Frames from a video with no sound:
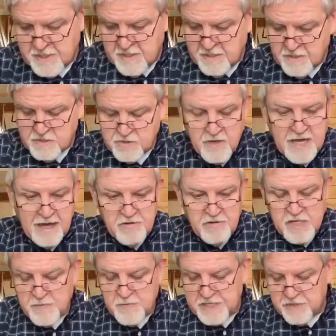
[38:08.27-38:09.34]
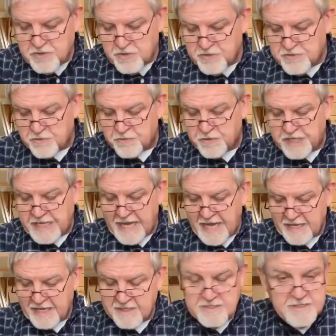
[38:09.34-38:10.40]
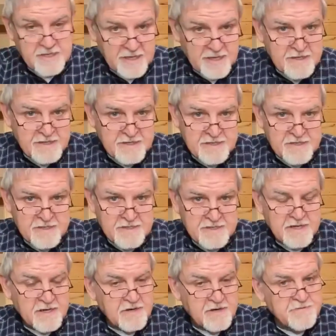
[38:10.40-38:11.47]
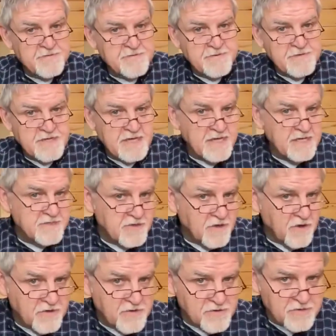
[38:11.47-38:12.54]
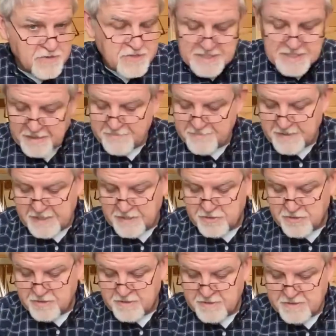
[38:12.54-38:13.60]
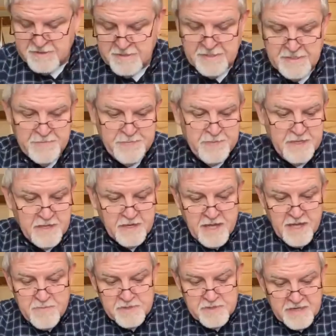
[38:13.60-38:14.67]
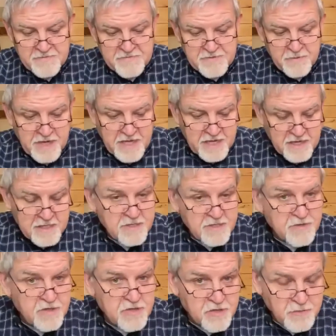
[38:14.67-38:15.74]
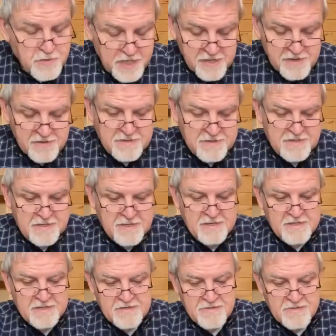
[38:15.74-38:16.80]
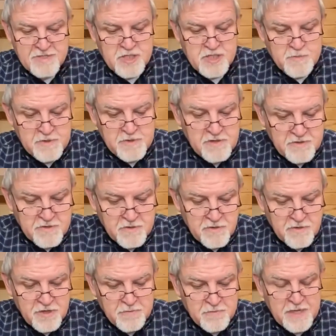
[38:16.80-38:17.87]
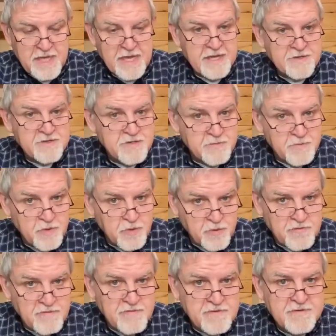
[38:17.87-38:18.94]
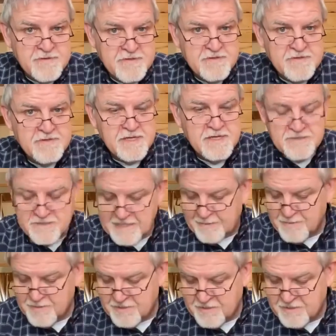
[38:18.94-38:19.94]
So how can we know the reality of his or her salvation? And I believe that we get a little clue here. The Spirit of the Lord began to move in Samson.